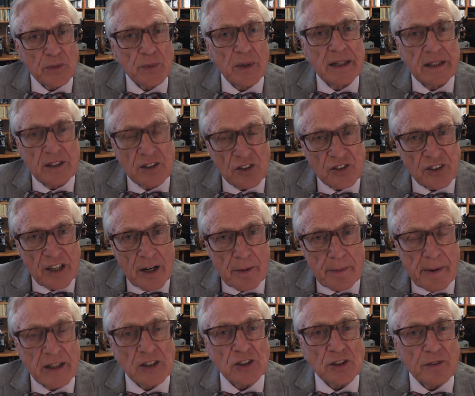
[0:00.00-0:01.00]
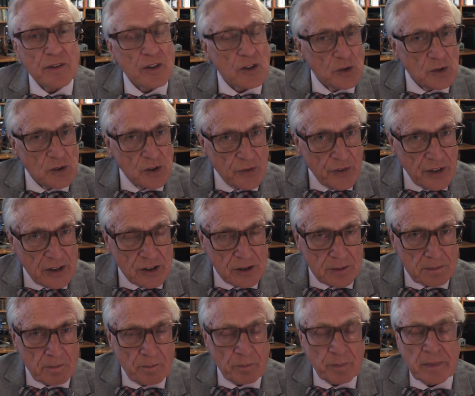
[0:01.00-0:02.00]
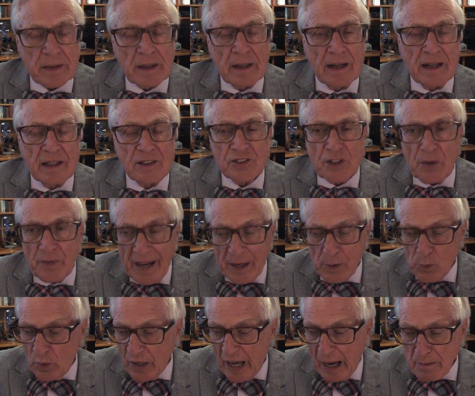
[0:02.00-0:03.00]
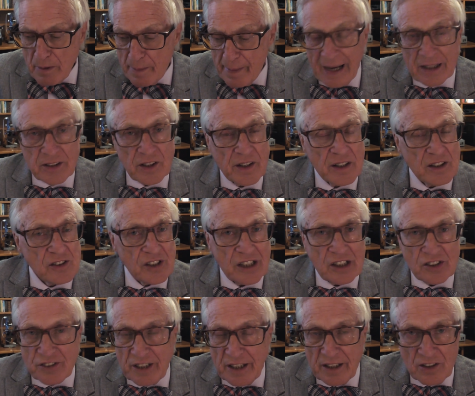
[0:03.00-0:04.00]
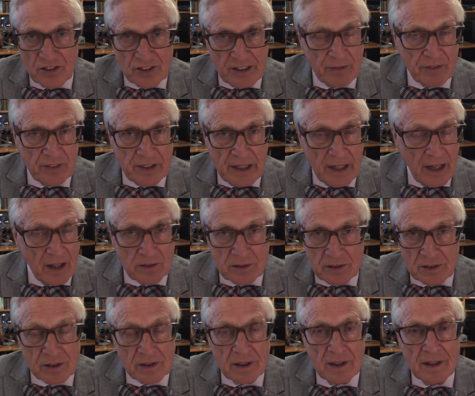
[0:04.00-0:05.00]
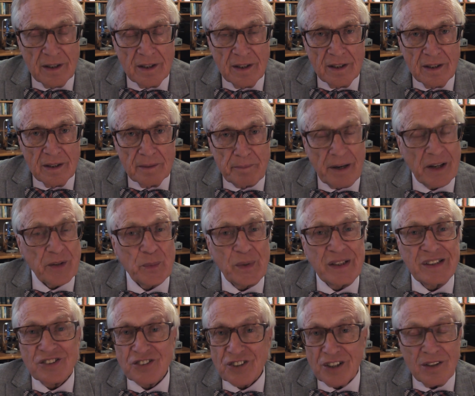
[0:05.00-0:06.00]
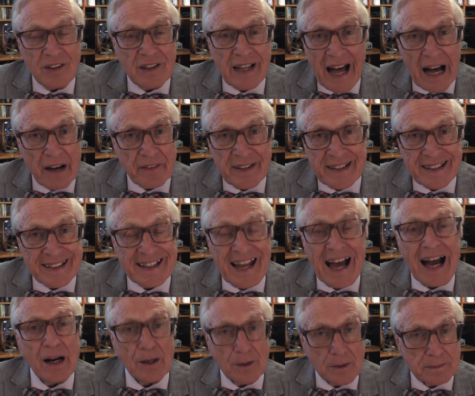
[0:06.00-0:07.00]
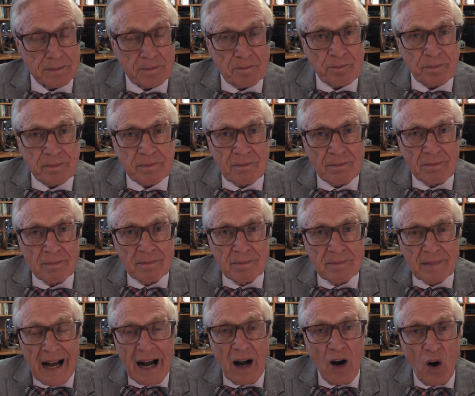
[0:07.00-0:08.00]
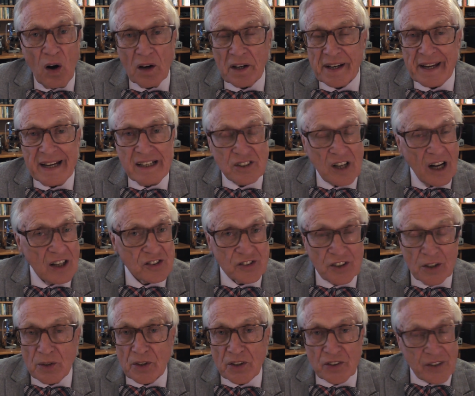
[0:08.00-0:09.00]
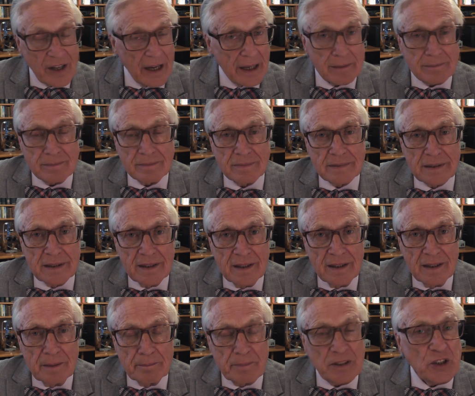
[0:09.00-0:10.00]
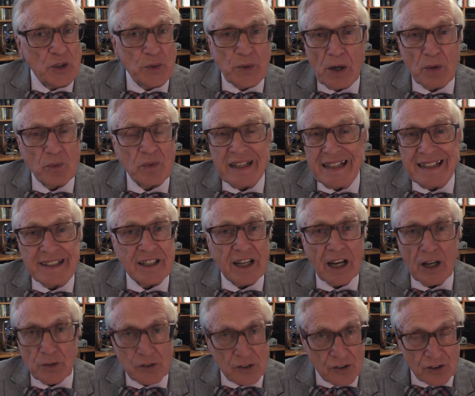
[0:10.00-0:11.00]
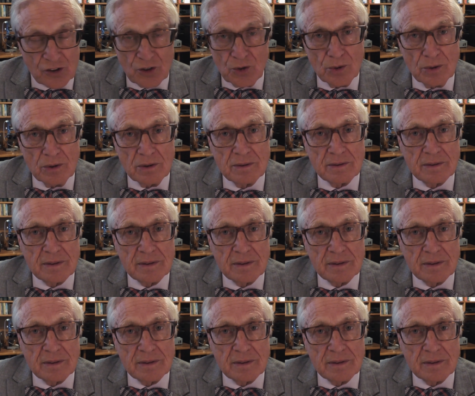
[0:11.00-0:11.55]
religious celebration of the crucifixion. And so that all came about in the 16 and 1700s. But we still have it now. Our holidays are still the same, but you don't need to go to school.